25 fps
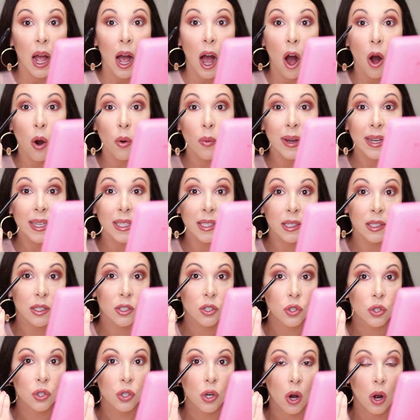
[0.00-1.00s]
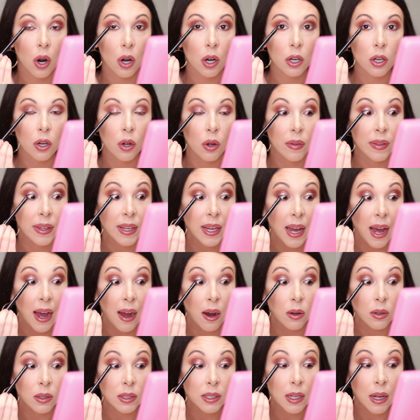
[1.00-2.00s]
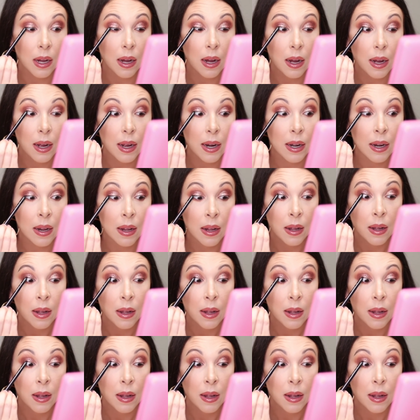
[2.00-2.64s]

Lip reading: Always start on the outside